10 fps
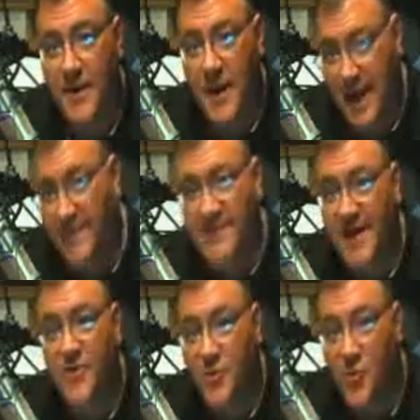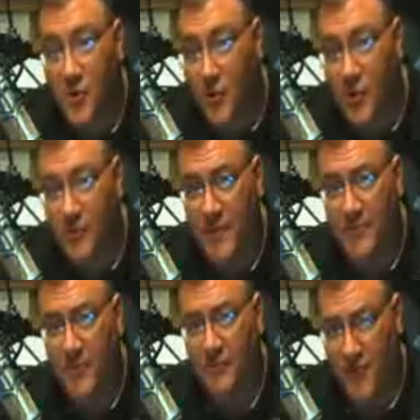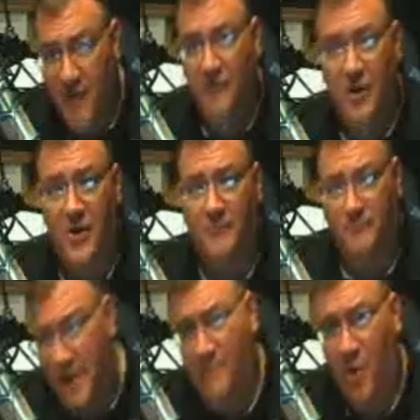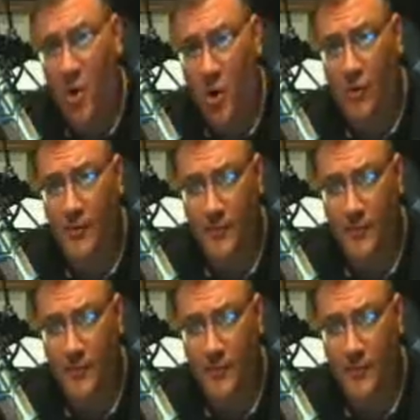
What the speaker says: anti-New World Order people, Nephilim people,